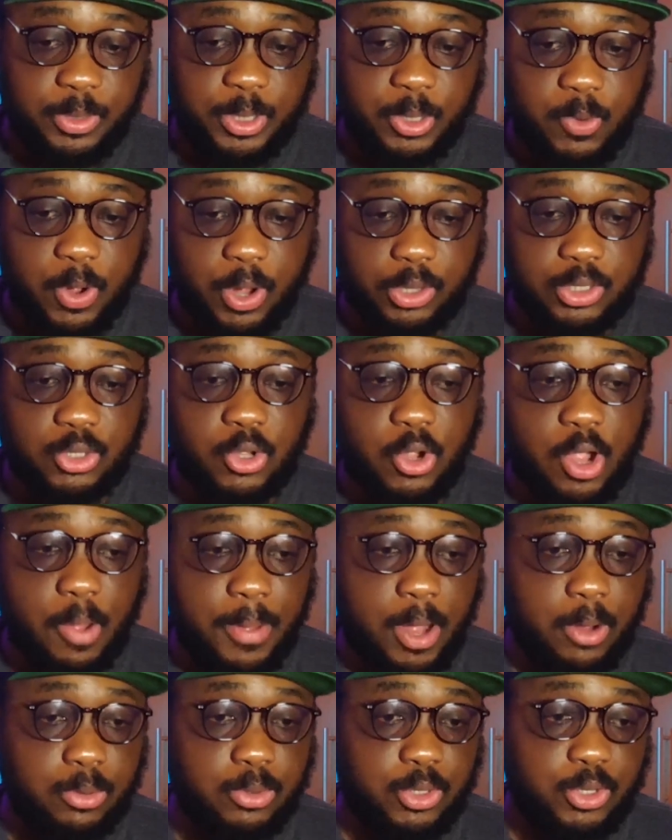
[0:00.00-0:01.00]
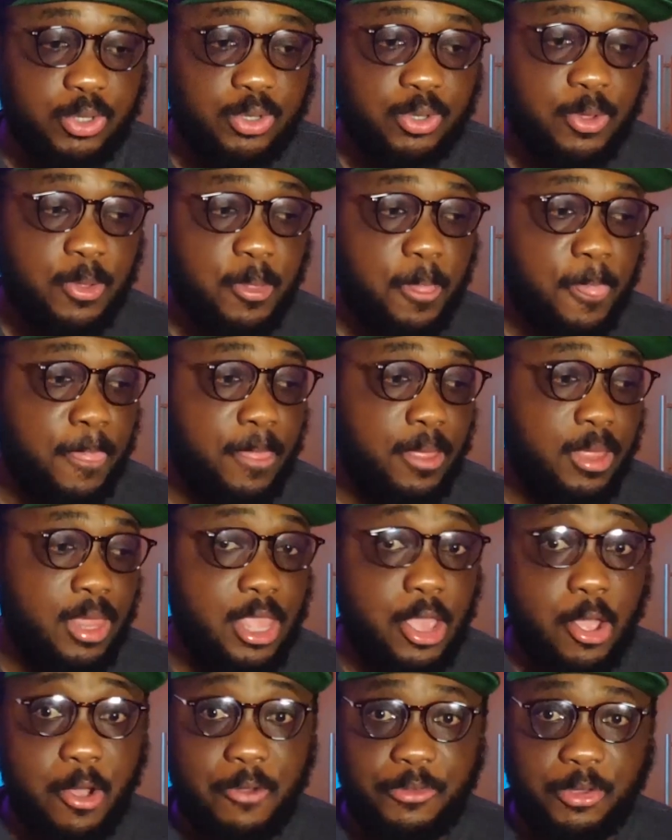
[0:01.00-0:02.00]
we're going to talk about
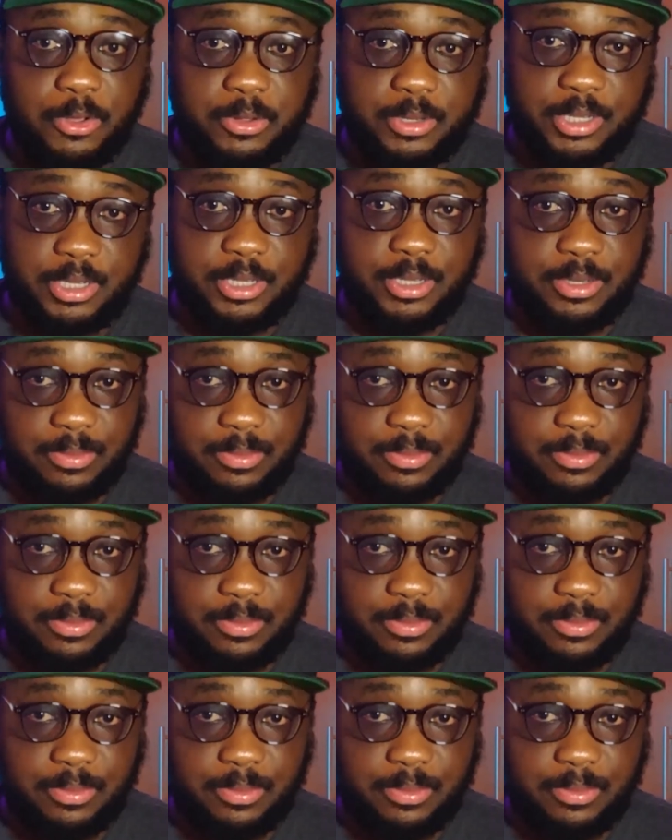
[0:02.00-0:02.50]
the obvious.